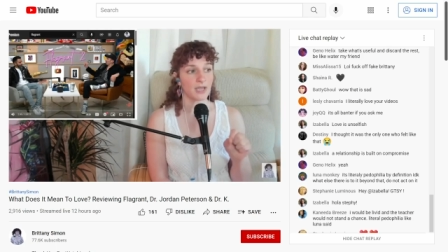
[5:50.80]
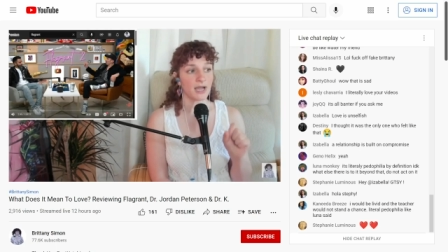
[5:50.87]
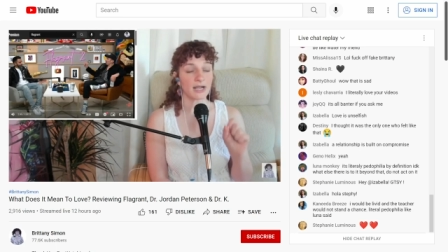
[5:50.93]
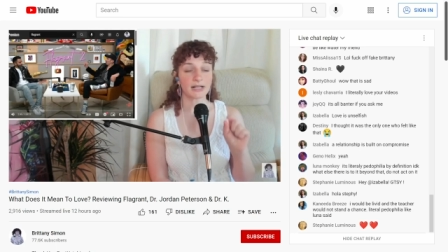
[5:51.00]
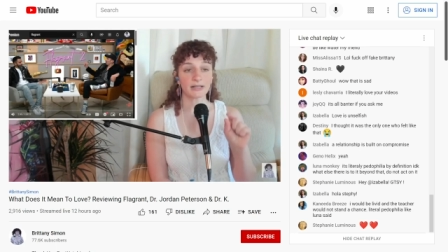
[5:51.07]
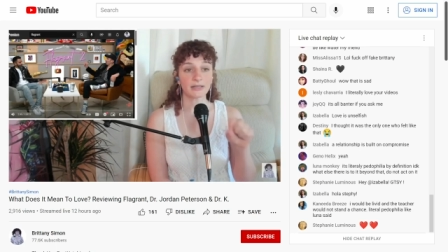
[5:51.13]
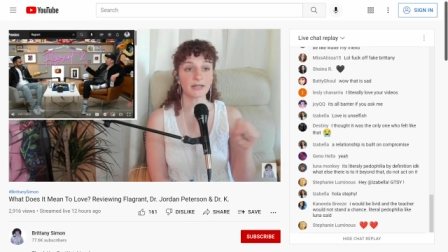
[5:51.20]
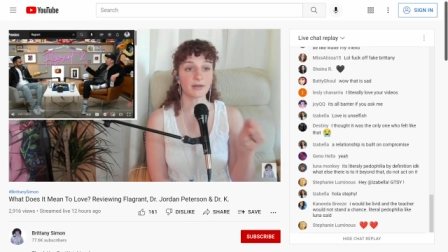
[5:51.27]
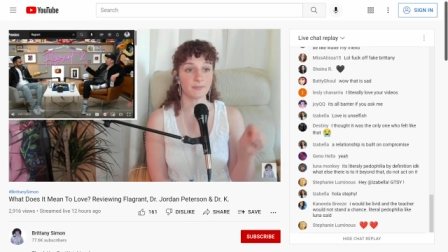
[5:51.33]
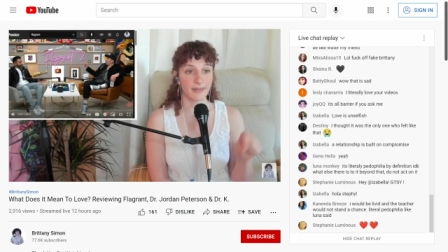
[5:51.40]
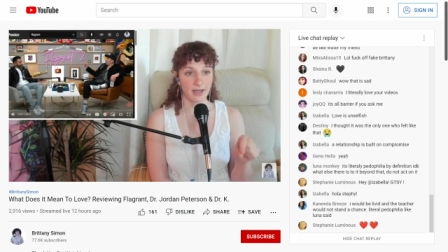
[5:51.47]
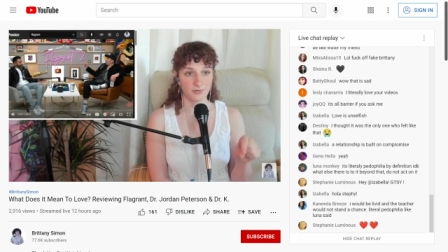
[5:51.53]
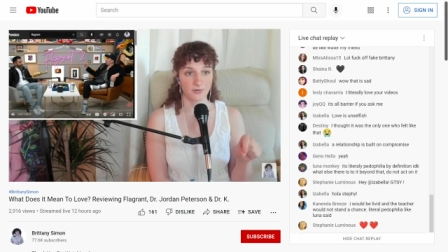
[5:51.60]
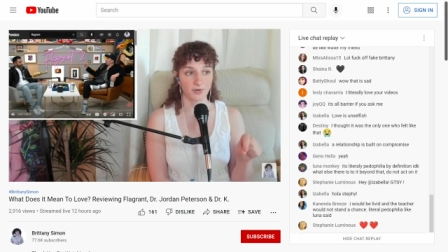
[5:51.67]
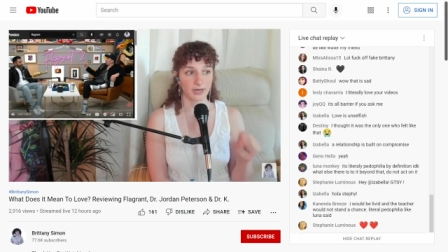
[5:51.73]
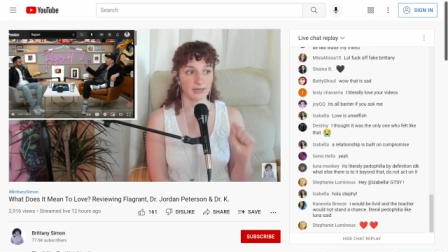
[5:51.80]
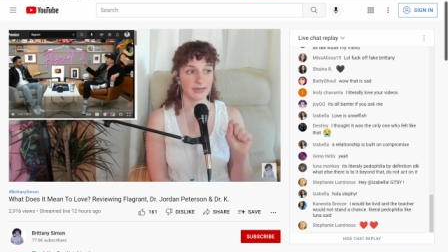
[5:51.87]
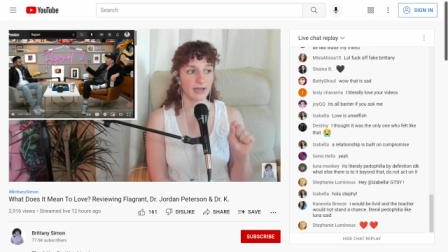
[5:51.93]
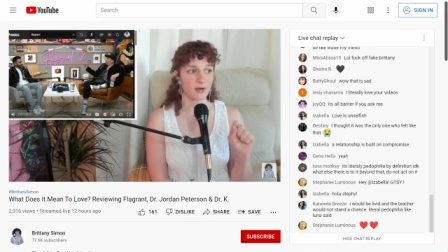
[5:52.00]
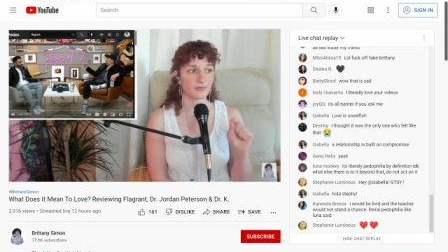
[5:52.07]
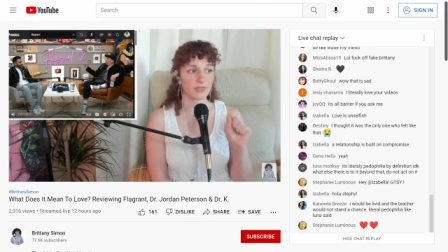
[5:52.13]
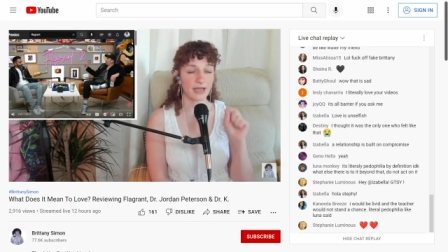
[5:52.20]
a clear boundary.
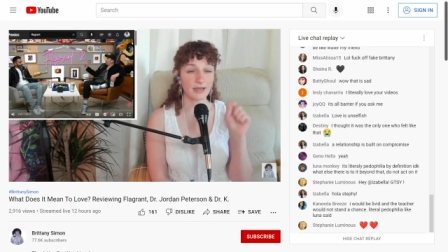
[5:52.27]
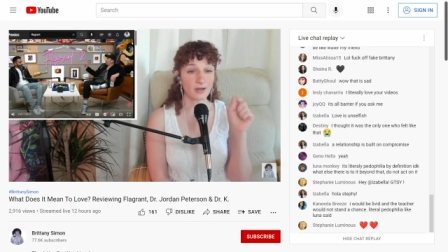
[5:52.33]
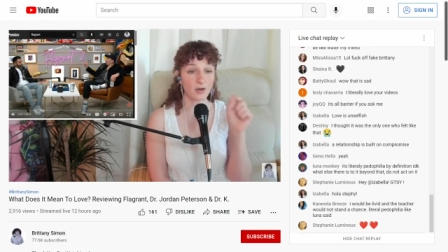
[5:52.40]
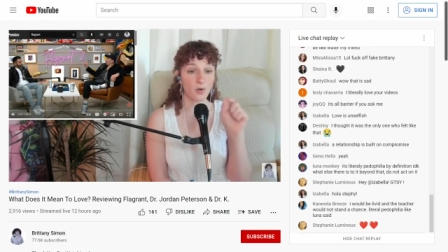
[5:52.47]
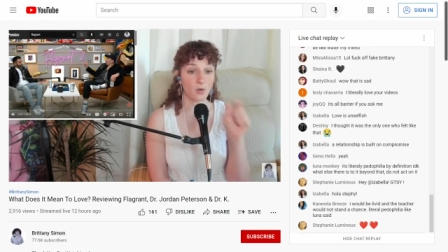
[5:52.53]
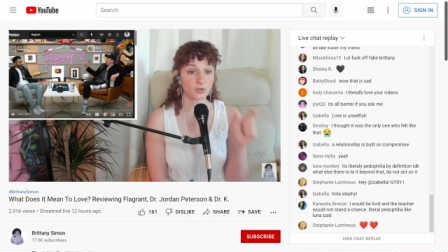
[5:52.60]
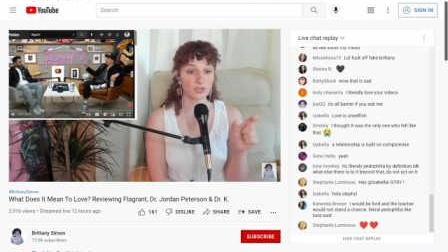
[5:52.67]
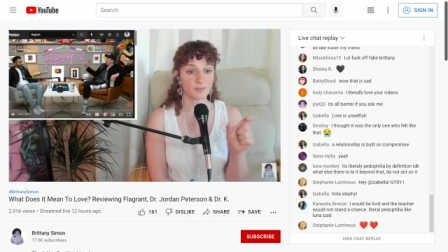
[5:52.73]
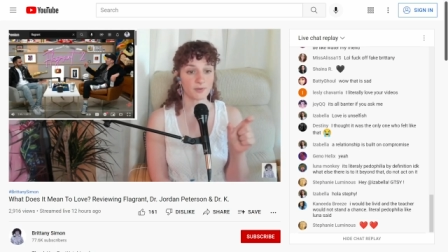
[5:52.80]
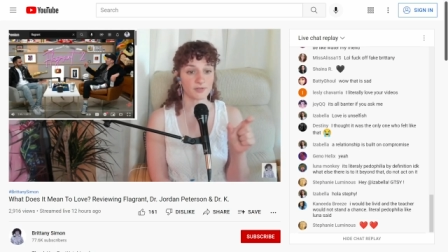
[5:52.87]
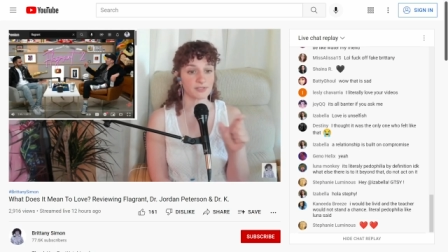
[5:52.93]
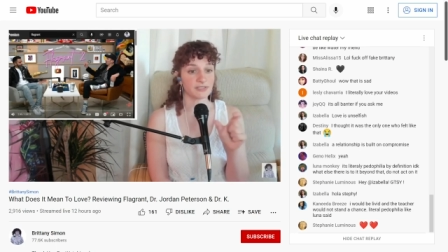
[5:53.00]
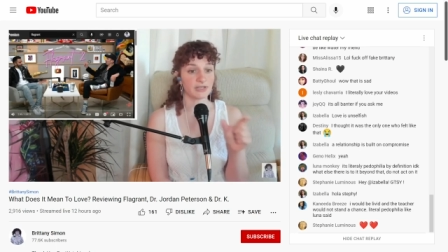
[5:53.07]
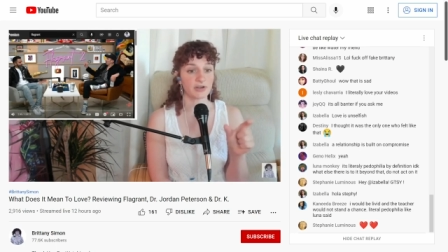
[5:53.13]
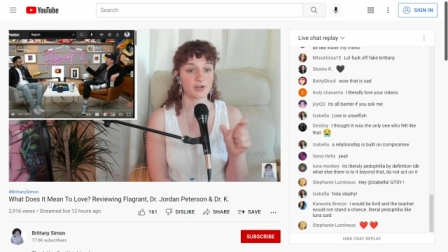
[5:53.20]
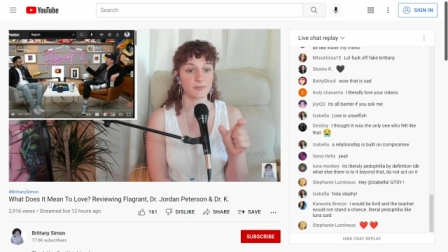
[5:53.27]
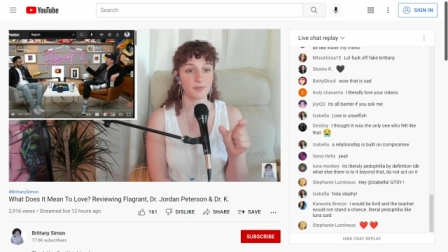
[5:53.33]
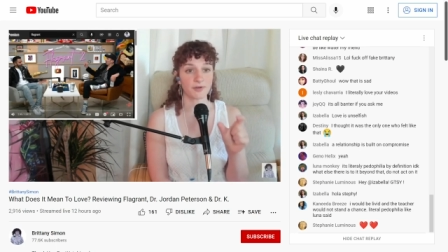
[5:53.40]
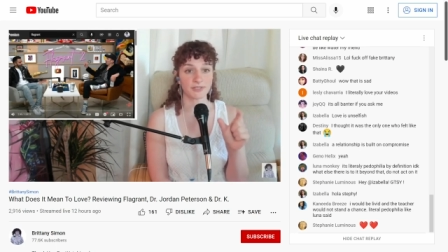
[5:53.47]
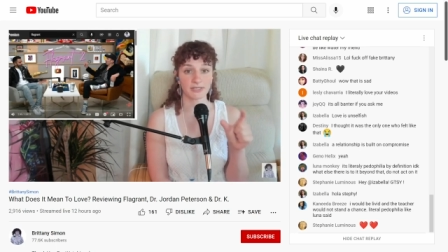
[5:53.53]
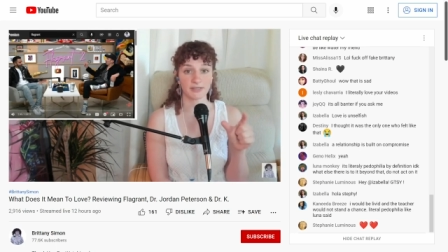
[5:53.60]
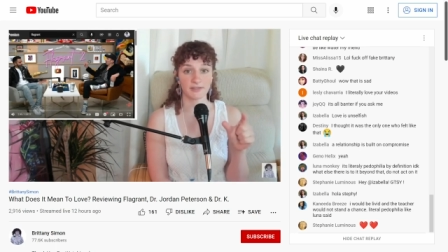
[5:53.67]
Now, that older person, younger
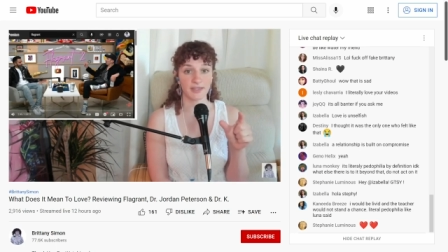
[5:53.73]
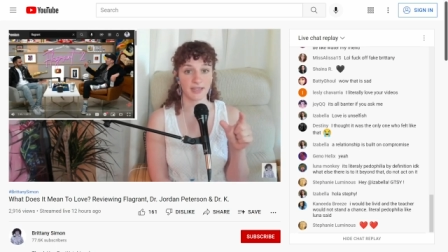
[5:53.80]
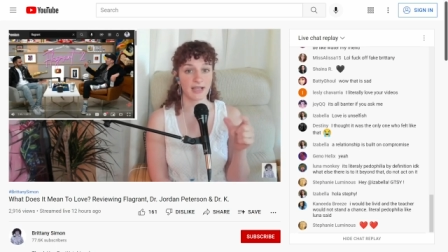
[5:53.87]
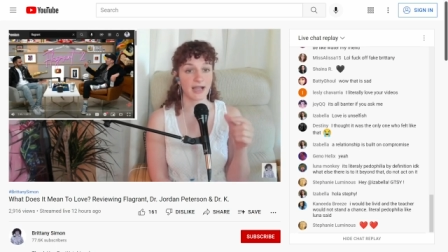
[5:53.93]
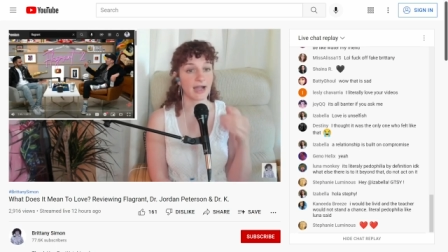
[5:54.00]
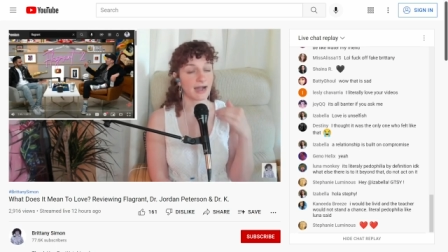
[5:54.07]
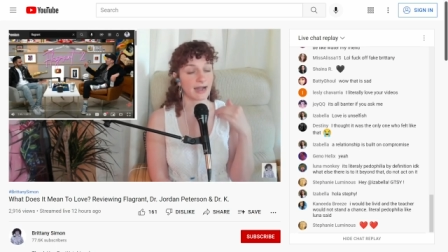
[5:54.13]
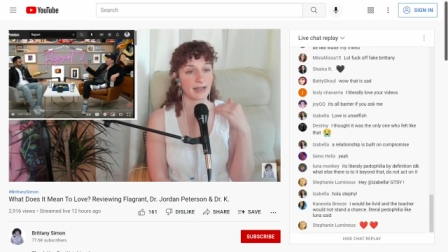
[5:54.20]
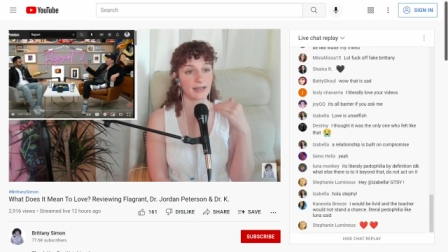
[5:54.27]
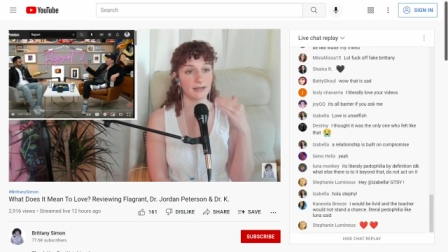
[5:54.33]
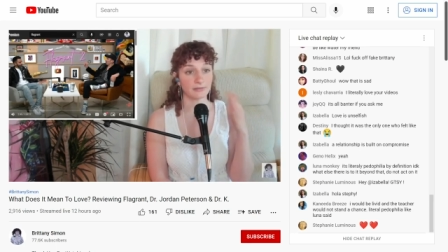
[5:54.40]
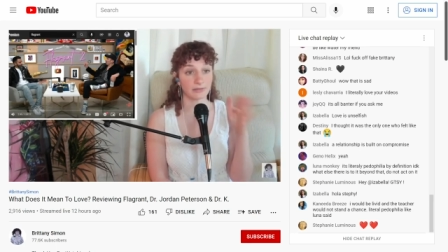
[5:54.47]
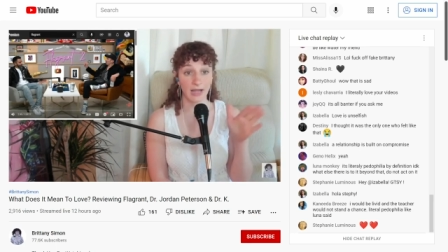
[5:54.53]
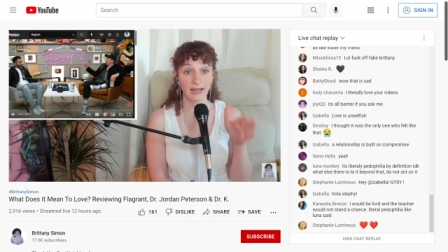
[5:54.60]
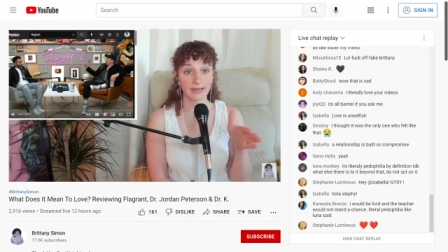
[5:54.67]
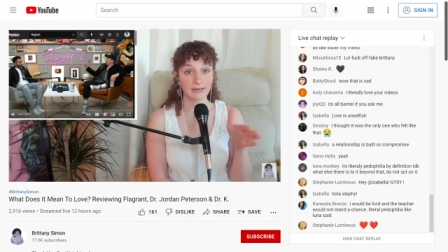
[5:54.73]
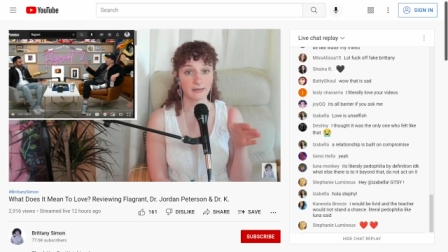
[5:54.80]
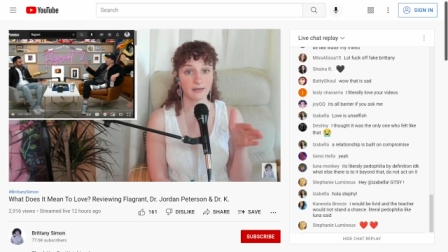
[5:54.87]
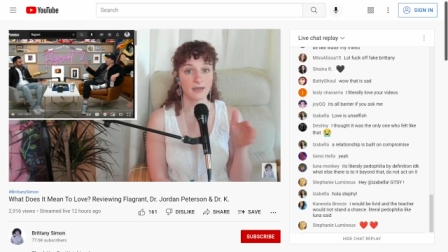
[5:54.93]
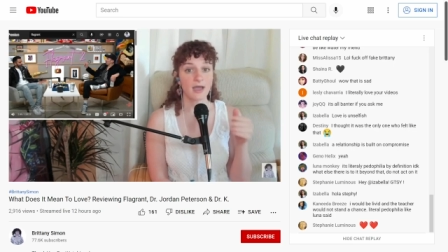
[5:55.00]
person thing, I line,